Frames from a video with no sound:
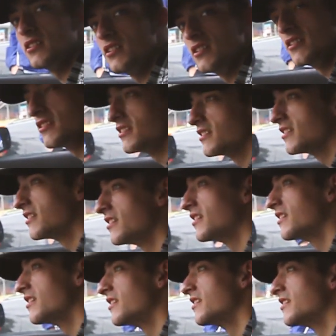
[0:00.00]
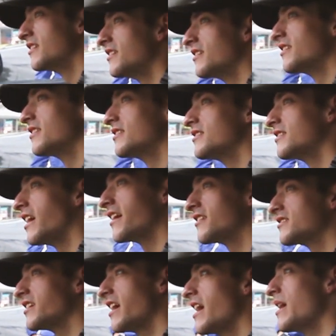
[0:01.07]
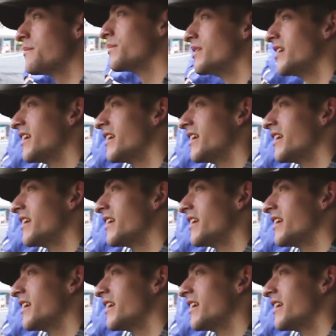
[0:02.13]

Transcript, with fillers: Pakuranga. How does that happen,